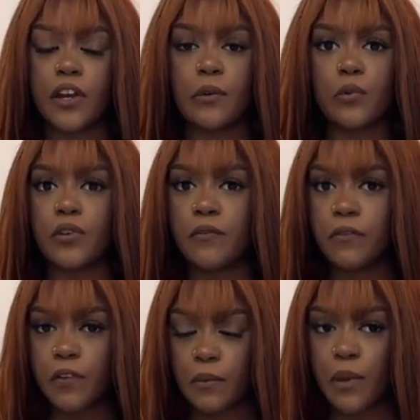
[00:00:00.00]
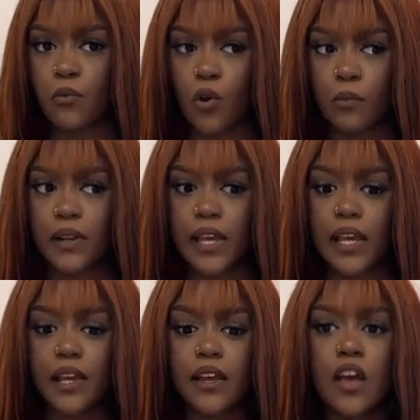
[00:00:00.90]
it wouldn't fit me
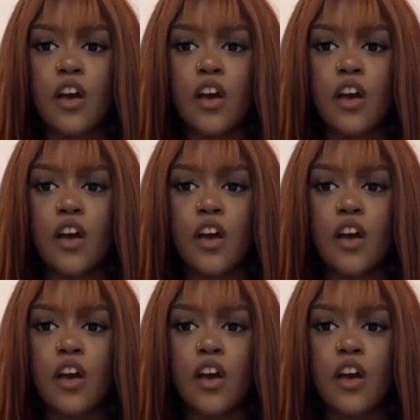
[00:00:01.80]
properly.